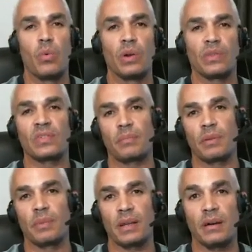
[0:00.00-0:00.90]
what the
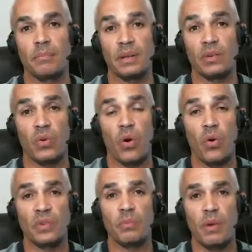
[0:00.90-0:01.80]
supplement companies were
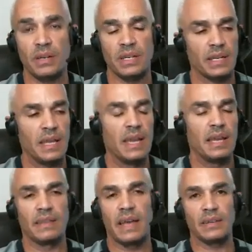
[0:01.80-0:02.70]
always marketing,
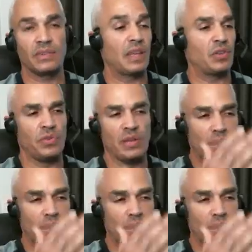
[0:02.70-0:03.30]
and that is that you need a